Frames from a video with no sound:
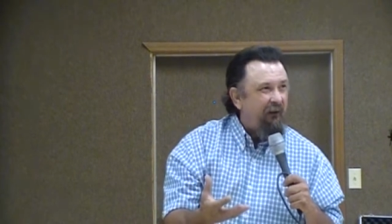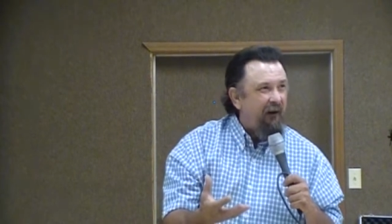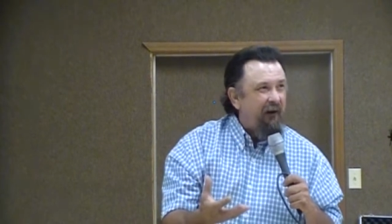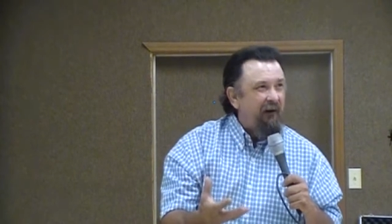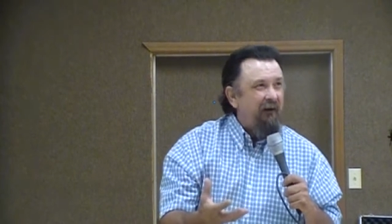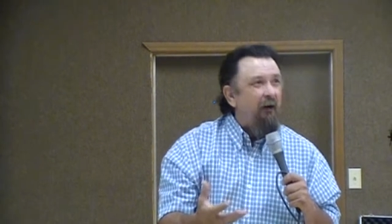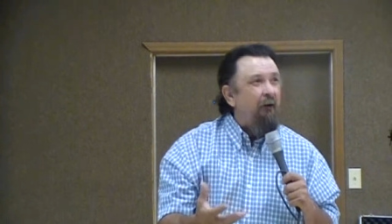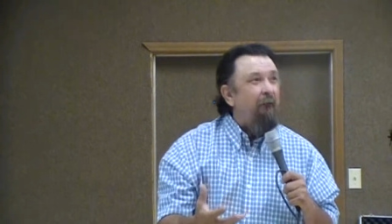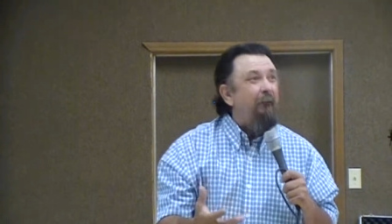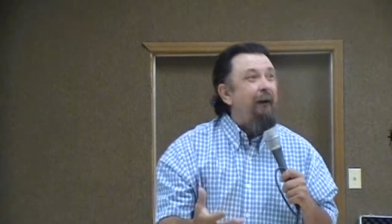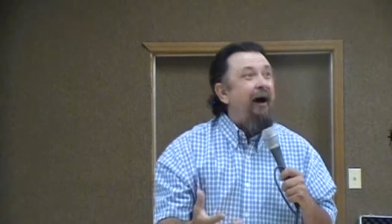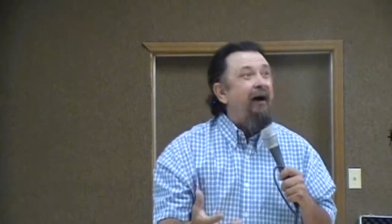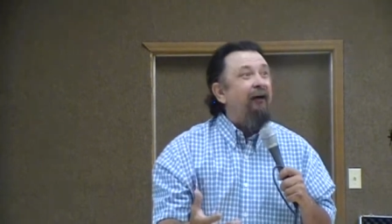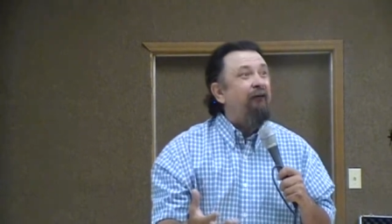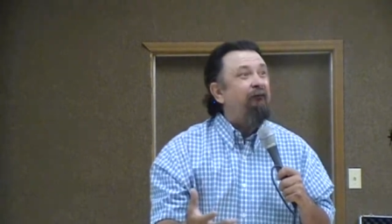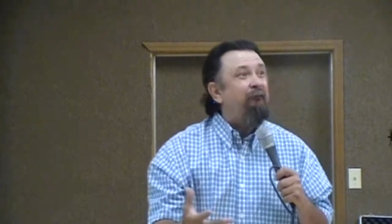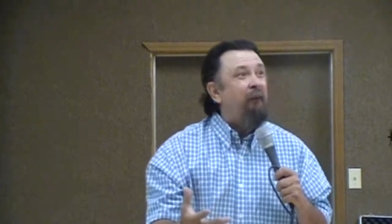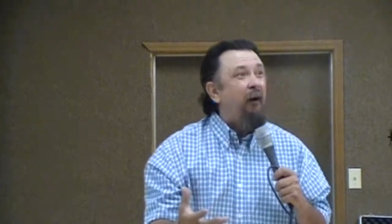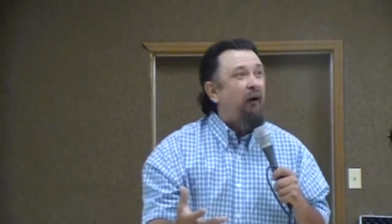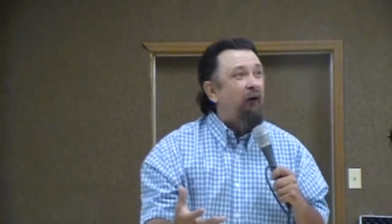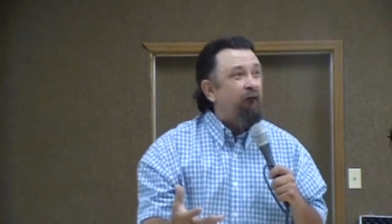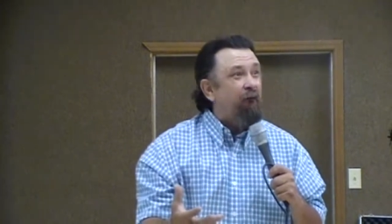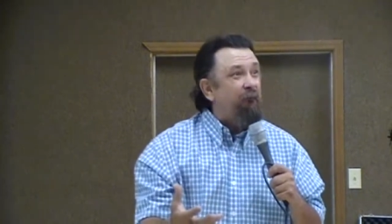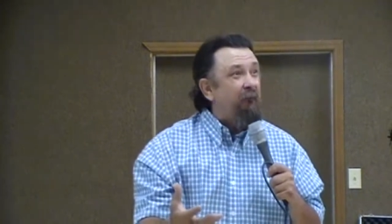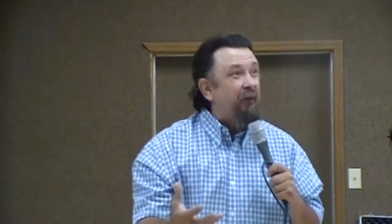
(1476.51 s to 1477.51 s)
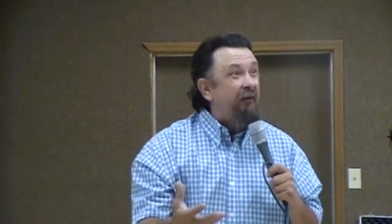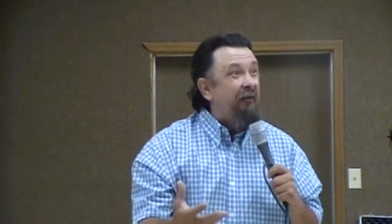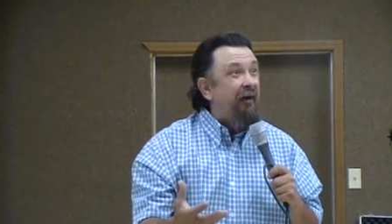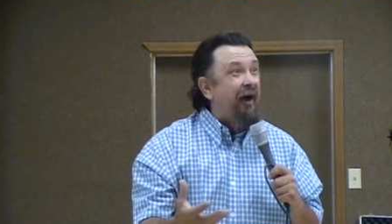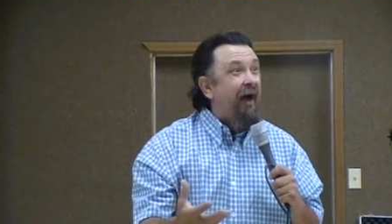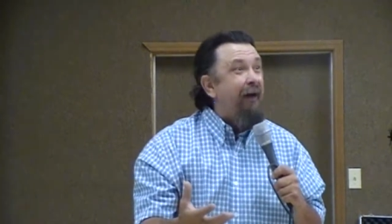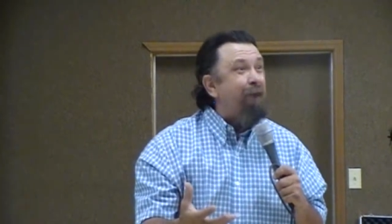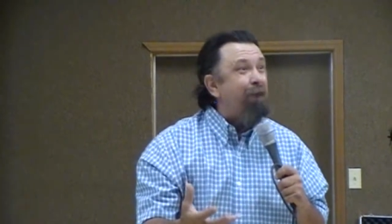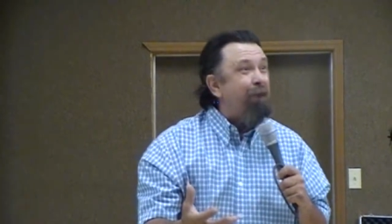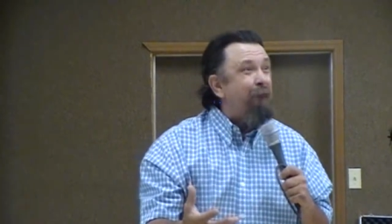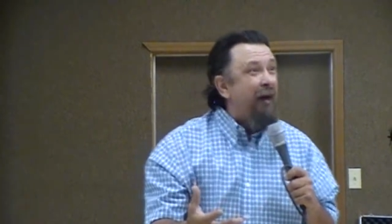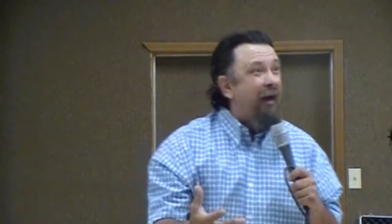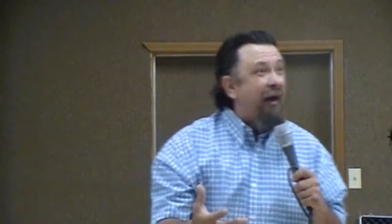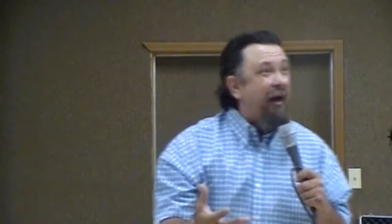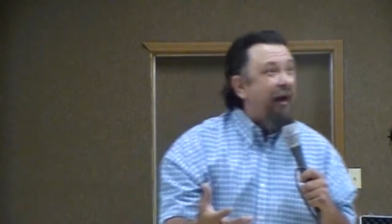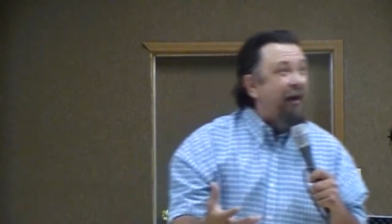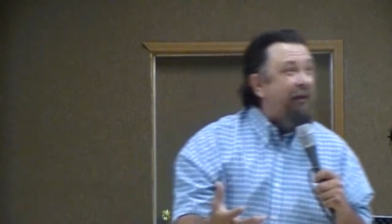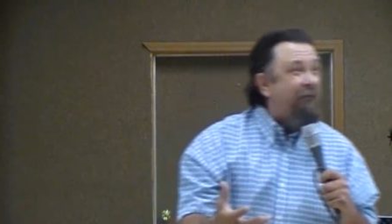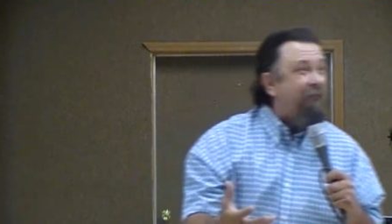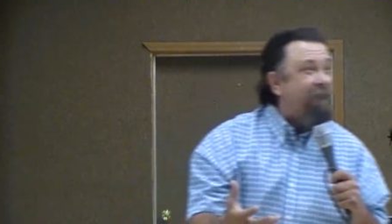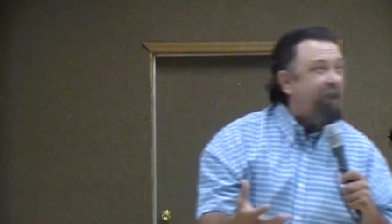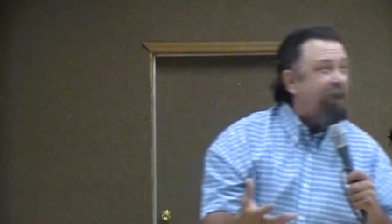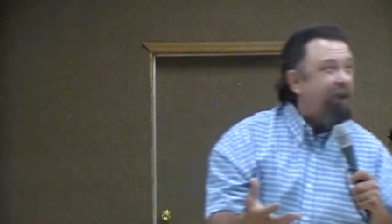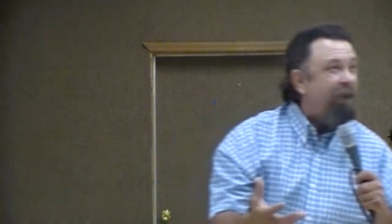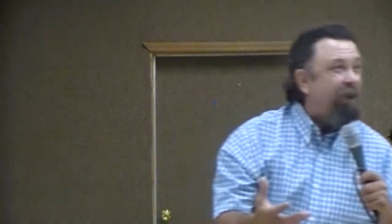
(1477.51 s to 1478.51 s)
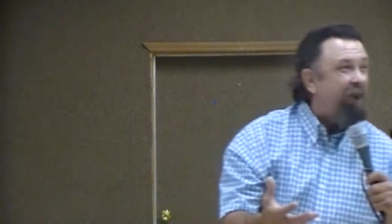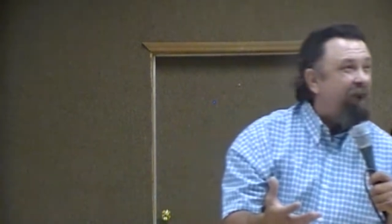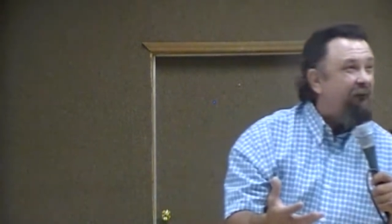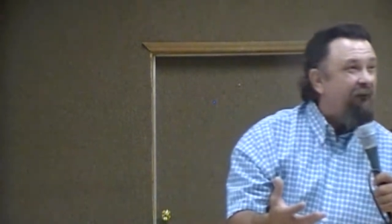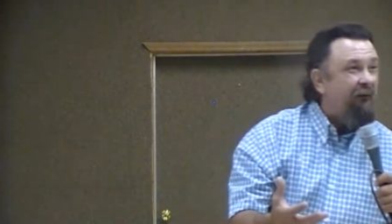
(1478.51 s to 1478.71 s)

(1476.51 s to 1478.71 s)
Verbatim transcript: Ain't nobody supposed to be that bad.